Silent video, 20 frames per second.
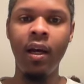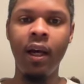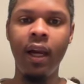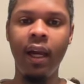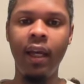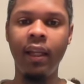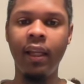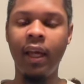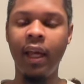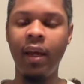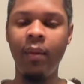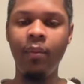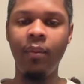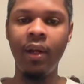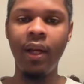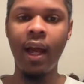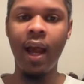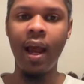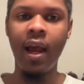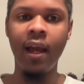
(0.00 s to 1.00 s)
in the
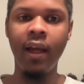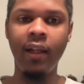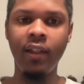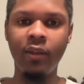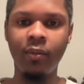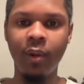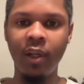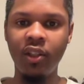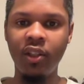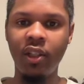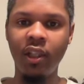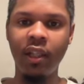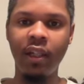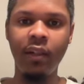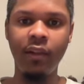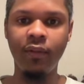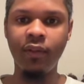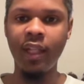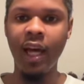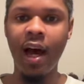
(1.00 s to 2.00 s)
NBA,
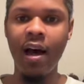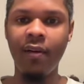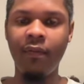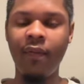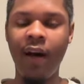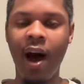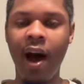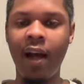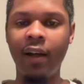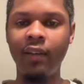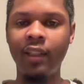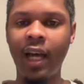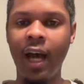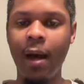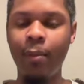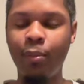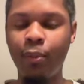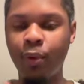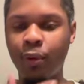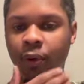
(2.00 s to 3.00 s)
especially top five,
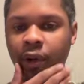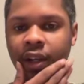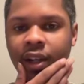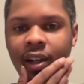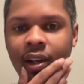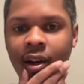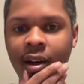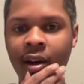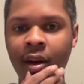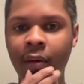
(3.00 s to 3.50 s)
top three